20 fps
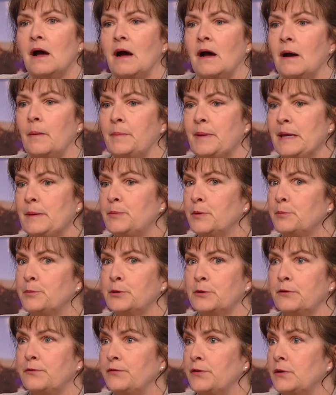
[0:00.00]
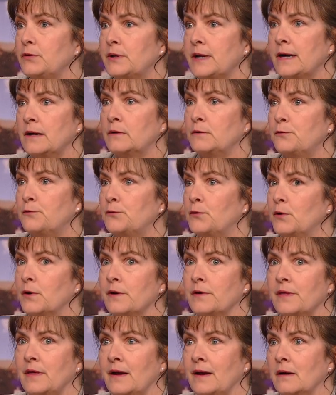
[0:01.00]
Uh, people put food out
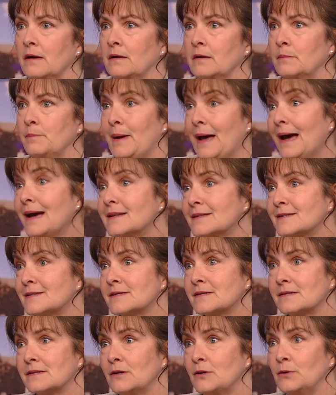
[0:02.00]
for their pets,